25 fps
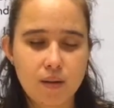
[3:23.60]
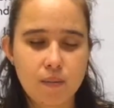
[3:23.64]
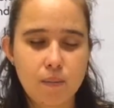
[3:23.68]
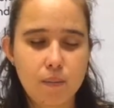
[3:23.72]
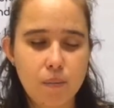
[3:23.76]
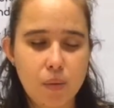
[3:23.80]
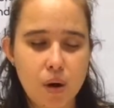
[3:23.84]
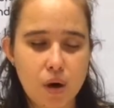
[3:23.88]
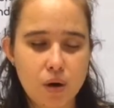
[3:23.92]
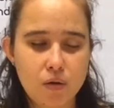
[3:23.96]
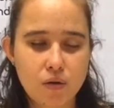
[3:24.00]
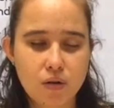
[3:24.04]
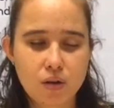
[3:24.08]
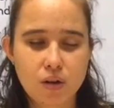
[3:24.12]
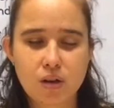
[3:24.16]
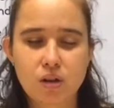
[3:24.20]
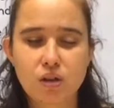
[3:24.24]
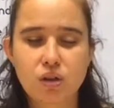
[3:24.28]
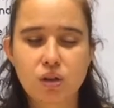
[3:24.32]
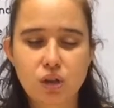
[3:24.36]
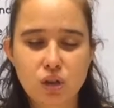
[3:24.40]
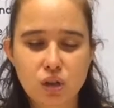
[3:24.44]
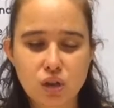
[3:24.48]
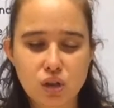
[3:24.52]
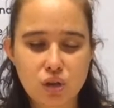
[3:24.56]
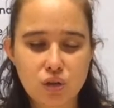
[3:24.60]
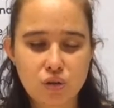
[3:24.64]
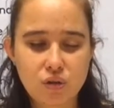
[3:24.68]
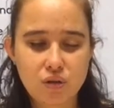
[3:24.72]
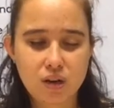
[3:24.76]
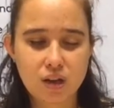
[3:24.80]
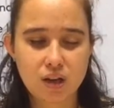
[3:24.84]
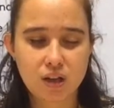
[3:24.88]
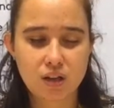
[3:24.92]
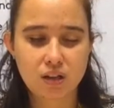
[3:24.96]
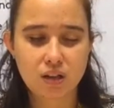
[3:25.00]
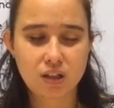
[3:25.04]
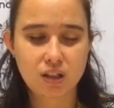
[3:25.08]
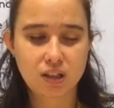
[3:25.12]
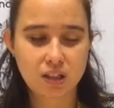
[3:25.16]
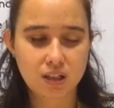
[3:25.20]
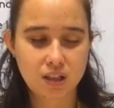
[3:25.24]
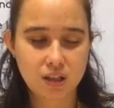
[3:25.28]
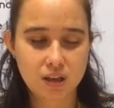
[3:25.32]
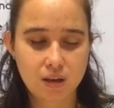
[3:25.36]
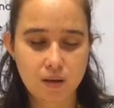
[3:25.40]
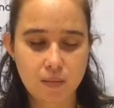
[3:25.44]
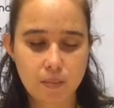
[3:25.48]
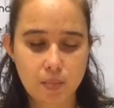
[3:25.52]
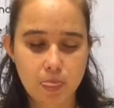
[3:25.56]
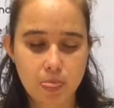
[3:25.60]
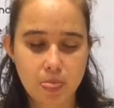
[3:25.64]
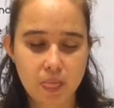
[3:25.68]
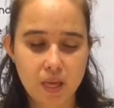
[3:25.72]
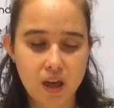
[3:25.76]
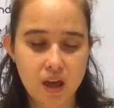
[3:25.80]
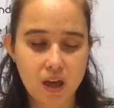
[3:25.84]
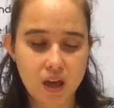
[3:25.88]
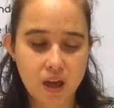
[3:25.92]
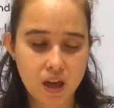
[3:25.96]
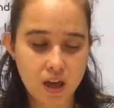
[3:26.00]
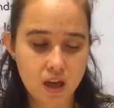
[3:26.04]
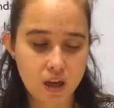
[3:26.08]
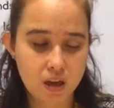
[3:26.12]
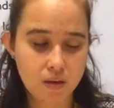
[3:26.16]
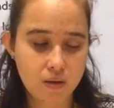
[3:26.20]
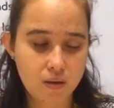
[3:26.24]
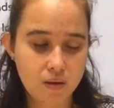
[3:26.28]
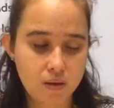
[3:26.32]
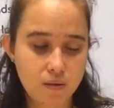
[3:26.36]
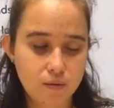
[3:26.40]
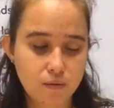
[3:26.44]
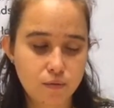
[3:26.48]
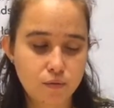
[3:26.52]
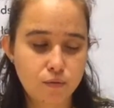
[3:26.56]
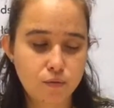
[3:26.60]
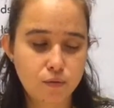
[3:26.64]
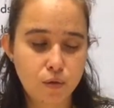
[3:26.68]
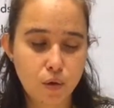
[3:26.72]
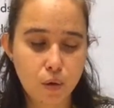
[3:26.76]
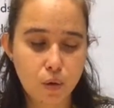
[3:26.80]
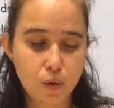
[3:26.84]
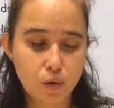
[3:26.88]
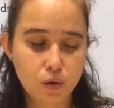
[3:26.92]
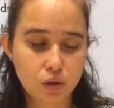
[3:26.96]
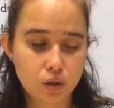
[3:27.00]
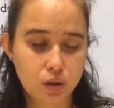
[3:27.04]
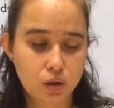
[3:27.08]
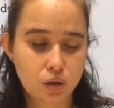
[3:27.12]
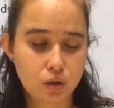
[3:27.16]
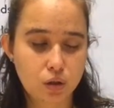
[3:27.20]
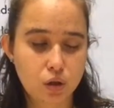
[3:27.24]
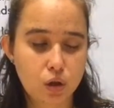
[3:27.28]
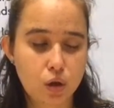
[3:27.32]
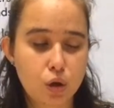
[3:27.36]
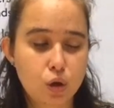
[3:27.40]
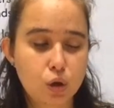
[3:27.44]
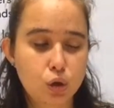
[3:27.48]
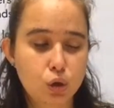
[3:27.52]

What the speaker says: Morrigan's unit is forced